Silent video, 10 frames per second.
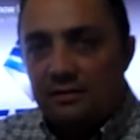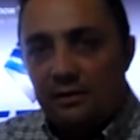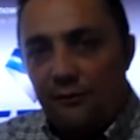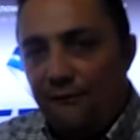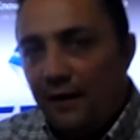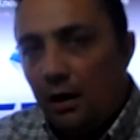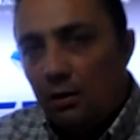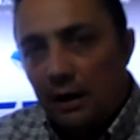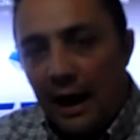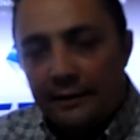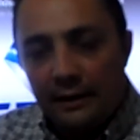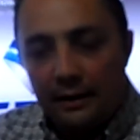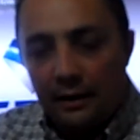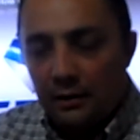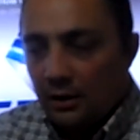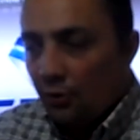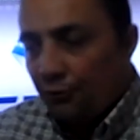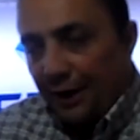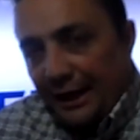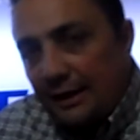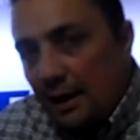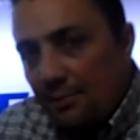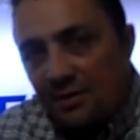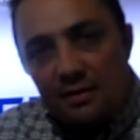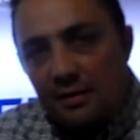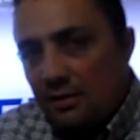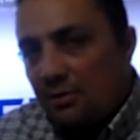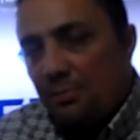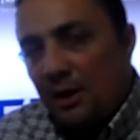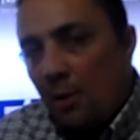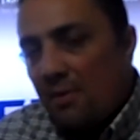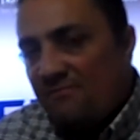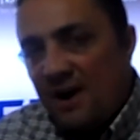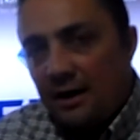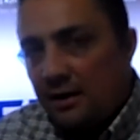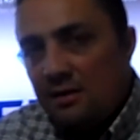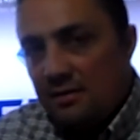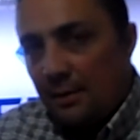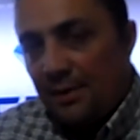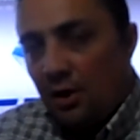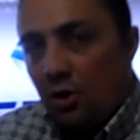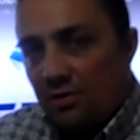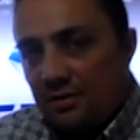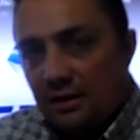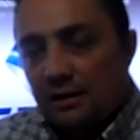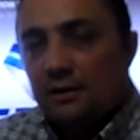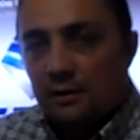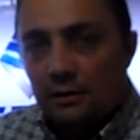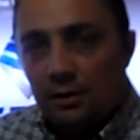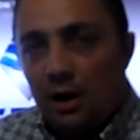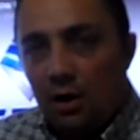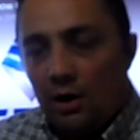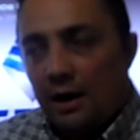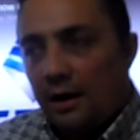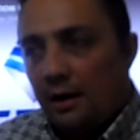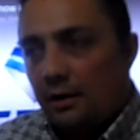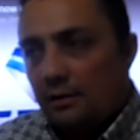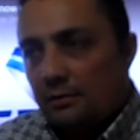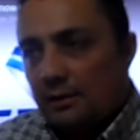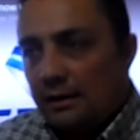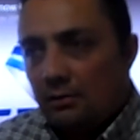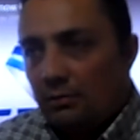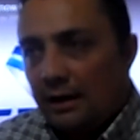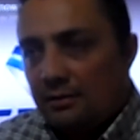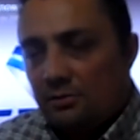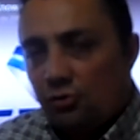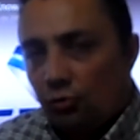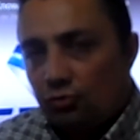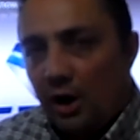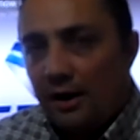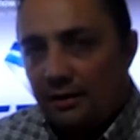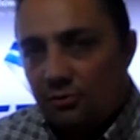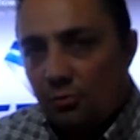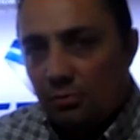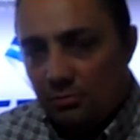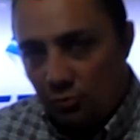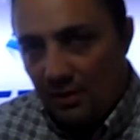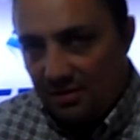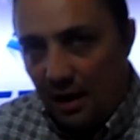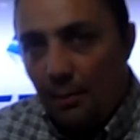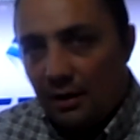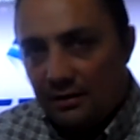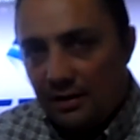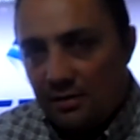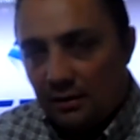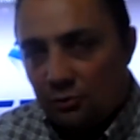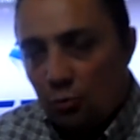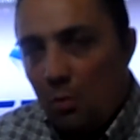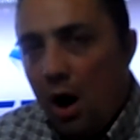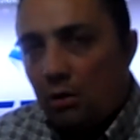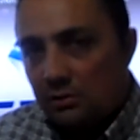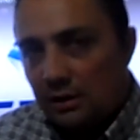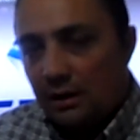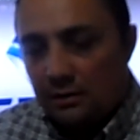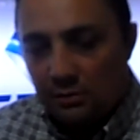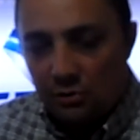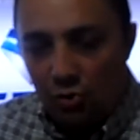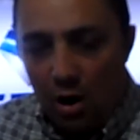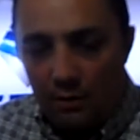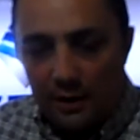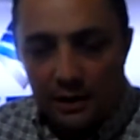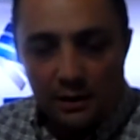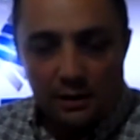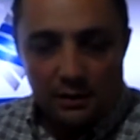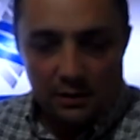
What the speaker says: plot in the field, and for the teams it's becoming very easier because you know they don't get so tired to assemble these and to mount it on the tower.